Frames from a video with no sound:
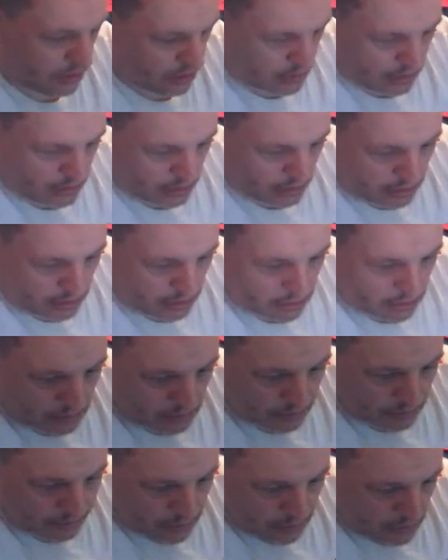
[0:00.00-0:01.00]

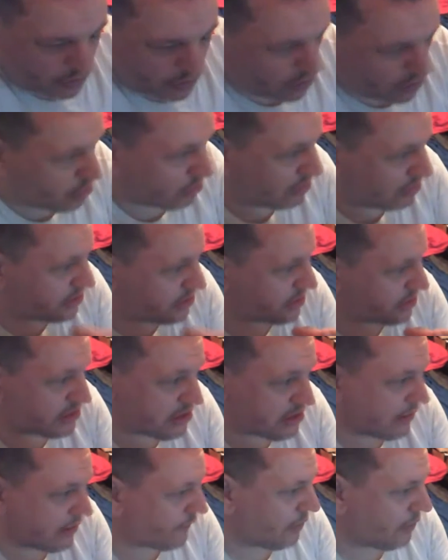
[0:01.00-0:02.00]
hooks and stuff
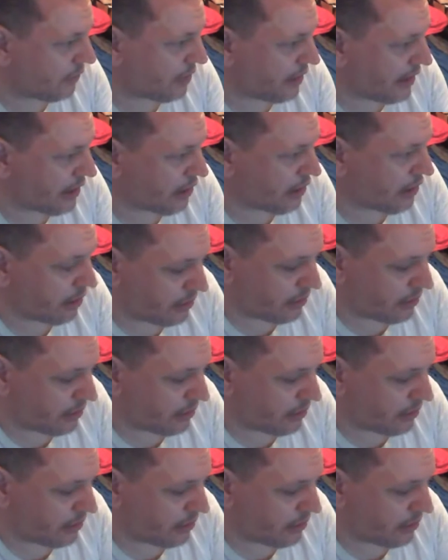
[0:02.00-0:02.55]
like that, you know,